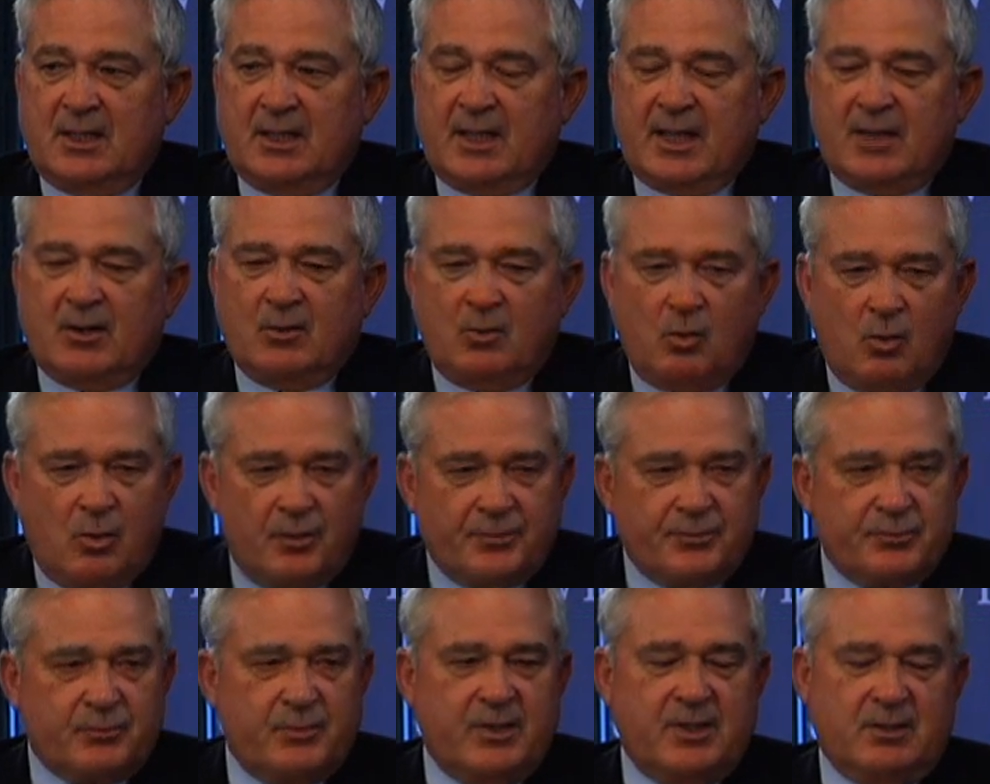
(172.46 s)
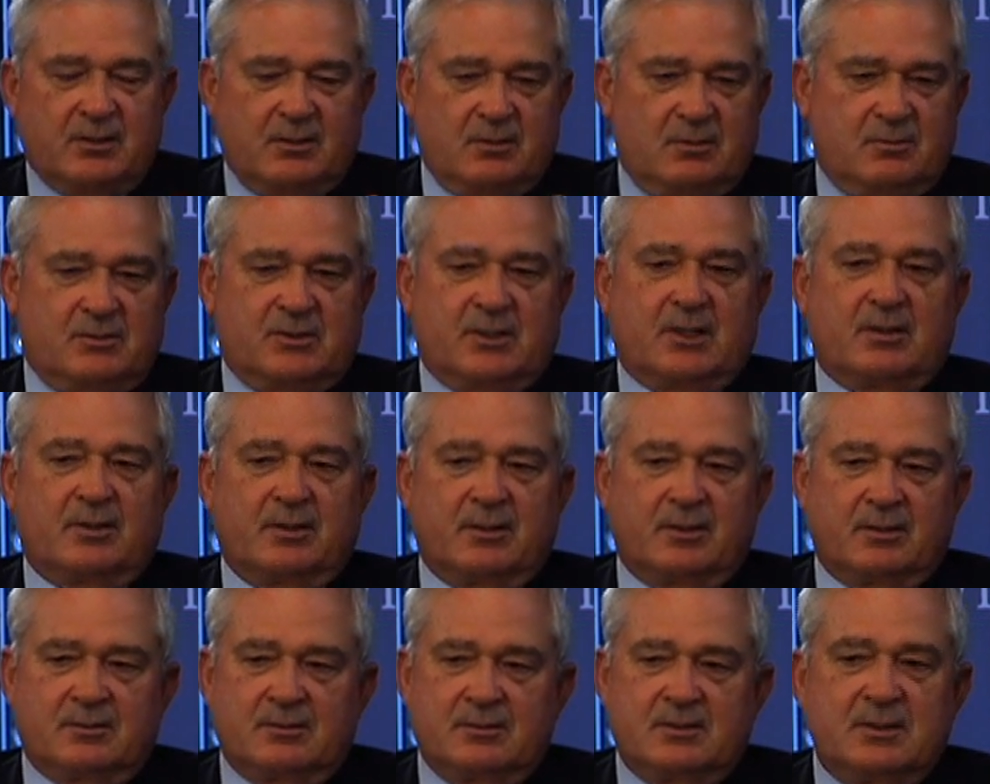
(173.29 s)
And all three of those
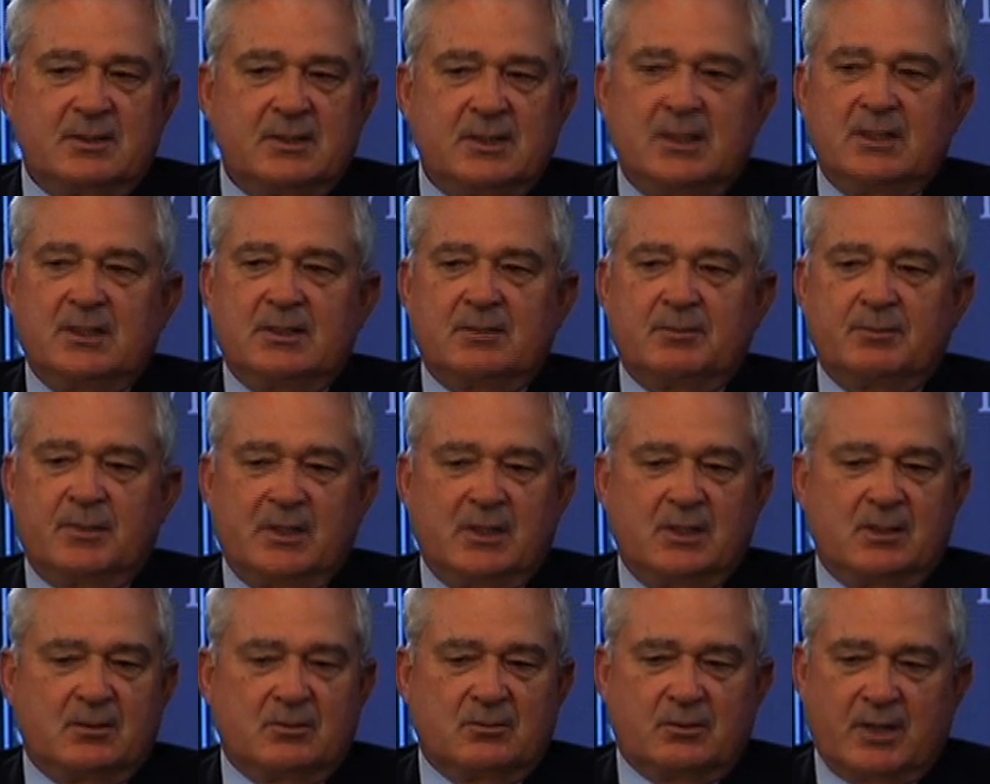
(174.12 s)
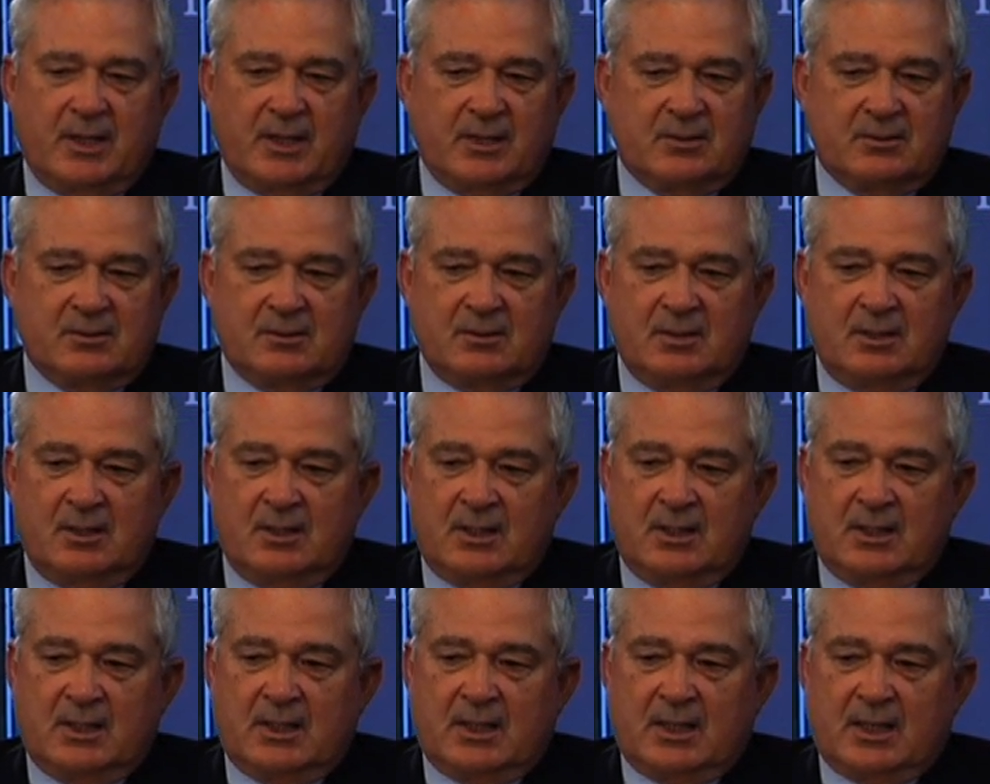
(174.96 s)
areas need to be addressed.
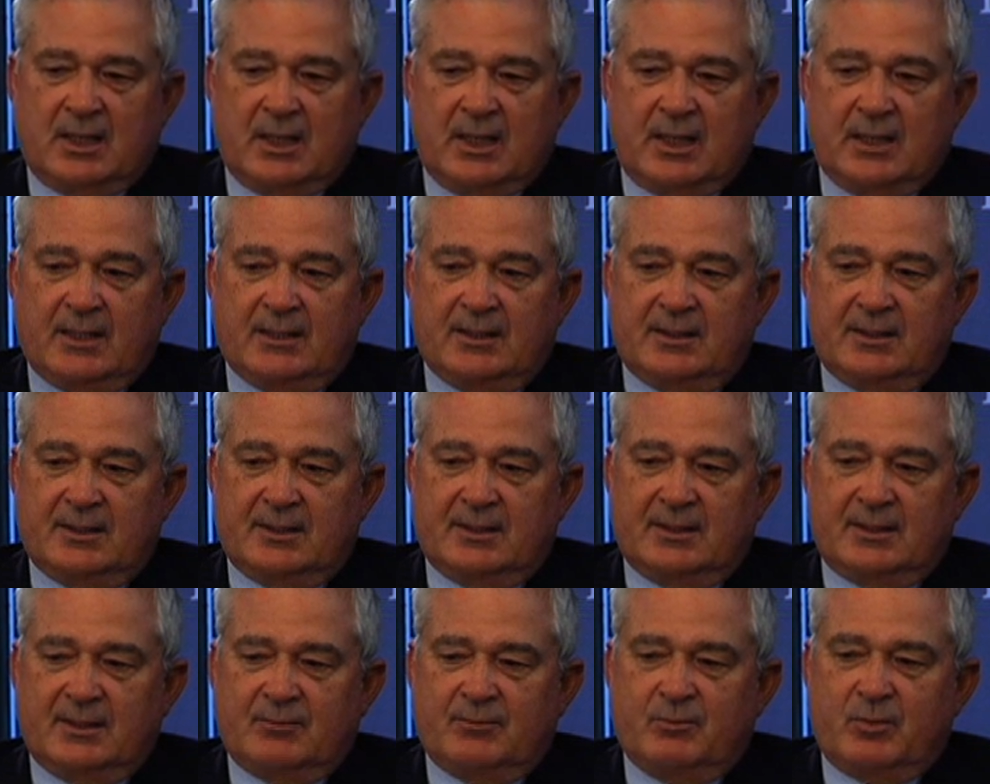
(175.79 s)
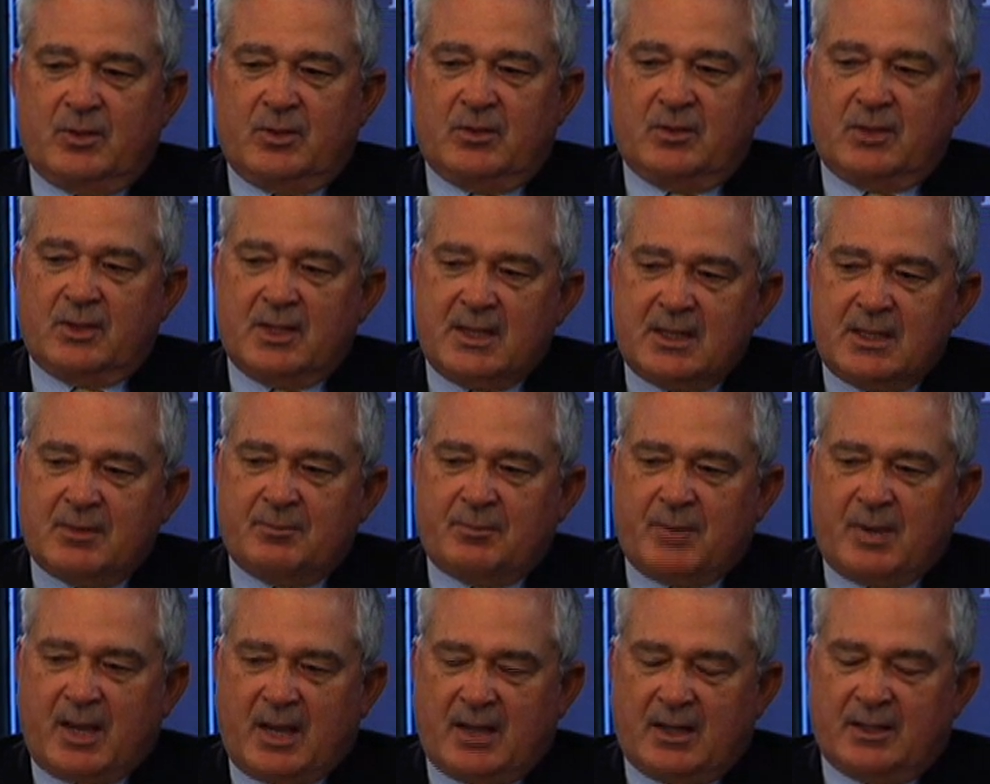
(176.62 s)
And if we think
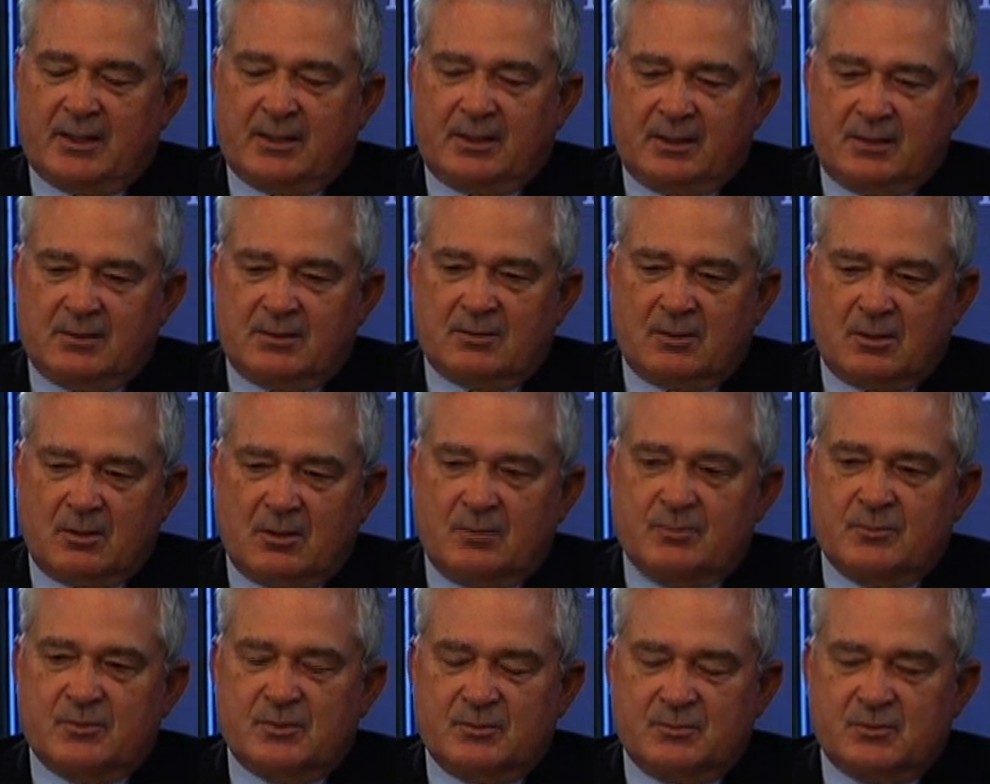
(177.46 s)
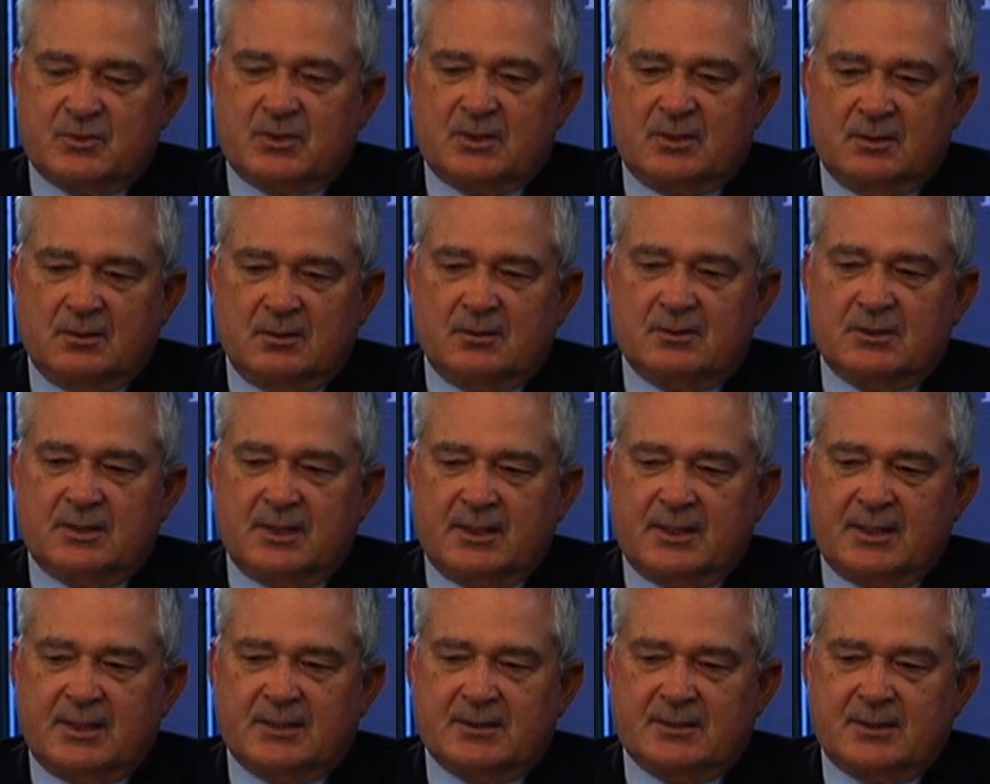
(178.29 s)
about it in terms of skills, and
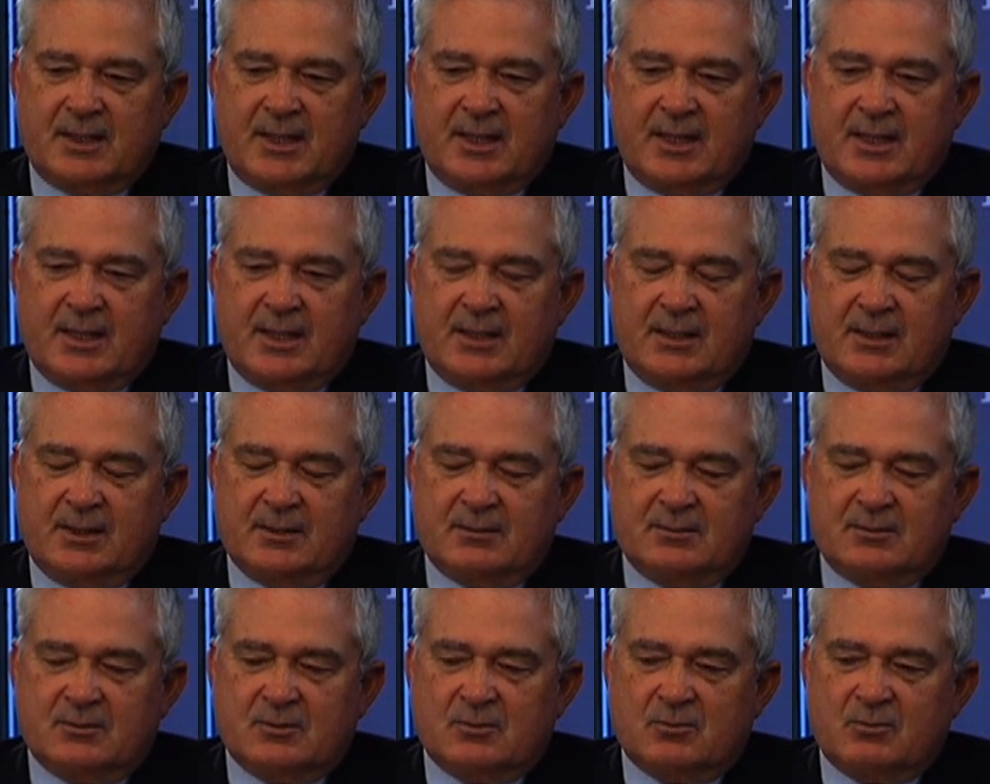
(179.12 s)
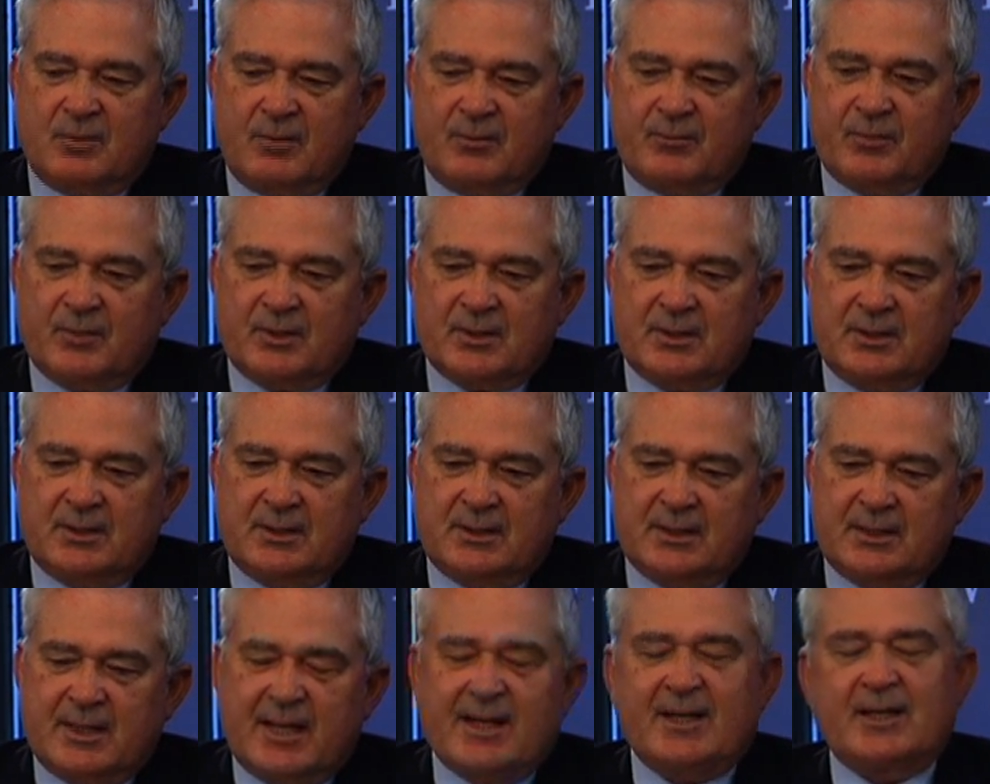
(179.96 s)
as terrifically
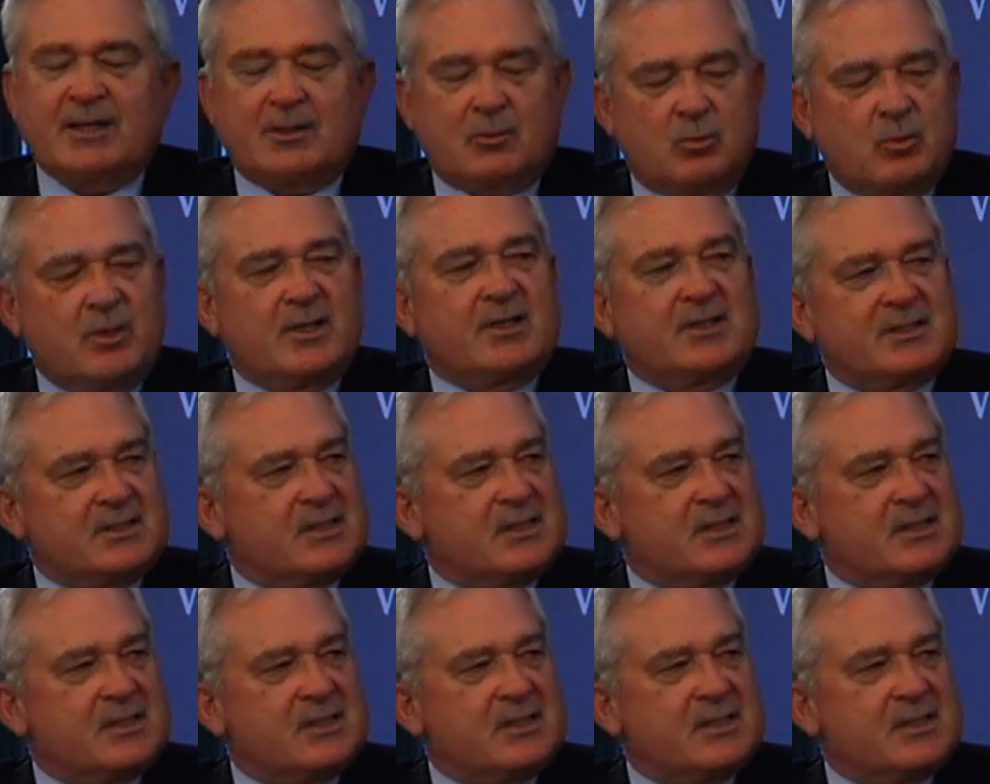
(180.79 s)
eloquent as